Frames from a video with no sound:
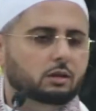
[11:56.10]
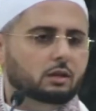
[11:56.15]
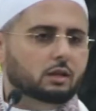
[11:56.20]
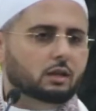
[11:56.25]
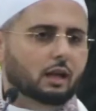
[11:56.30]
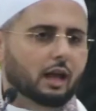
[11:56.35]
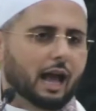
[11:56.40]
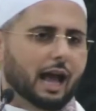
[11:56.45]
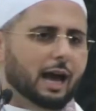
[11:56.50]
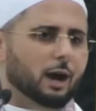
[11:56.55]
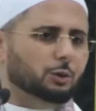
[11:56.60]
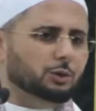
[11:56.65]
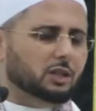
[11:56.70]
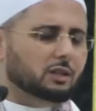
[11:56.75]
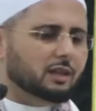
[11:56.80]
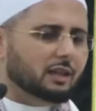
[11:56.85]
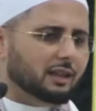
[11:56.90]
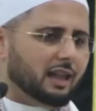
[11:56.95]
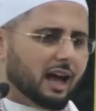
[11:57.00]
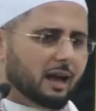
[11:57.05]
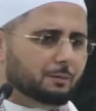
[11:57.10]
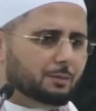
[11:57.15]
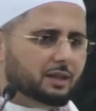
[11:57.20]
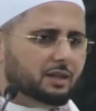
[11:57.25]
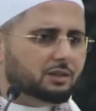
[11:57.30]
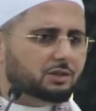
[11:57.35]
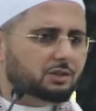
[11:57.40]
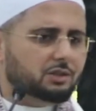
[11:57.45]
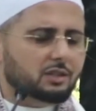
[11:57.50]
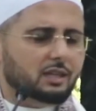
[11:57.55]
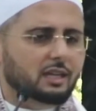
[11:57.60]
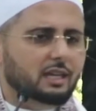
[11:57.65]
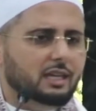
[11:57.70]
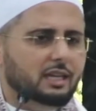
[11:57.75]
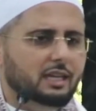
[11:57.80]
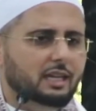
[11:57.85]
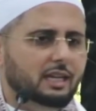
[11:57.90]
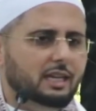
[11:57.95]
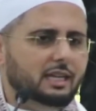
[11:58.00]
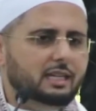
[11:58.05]
How did the lobbyists
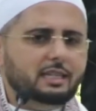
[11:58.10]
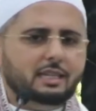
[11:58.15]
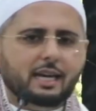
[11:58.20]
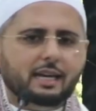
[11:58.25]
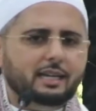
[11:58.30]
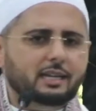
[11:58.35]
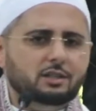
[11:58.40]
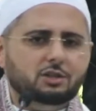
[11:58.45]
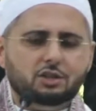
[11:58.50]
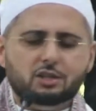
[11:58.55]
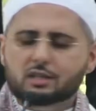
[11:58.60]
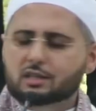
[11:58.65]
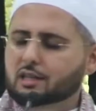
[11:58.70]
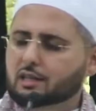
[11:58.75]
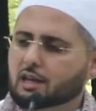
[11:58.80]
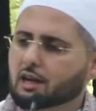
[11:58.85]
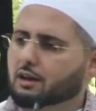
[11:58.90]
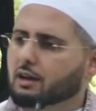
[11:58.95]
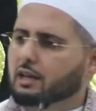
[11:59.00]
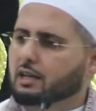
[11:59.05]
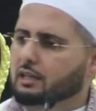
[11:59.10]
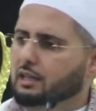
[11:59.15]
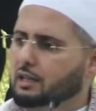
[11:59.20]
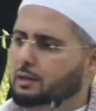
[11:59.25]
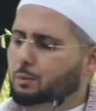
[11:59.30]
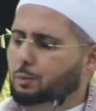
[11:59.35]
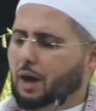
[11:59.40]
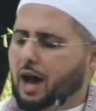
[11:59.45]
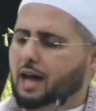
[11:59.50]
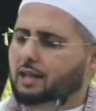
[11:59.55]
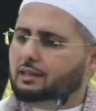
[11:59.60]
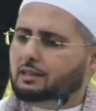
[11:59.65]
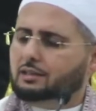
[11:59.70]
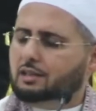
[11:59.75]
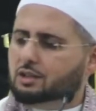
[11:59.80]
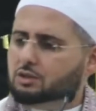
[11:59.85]
engage in politics or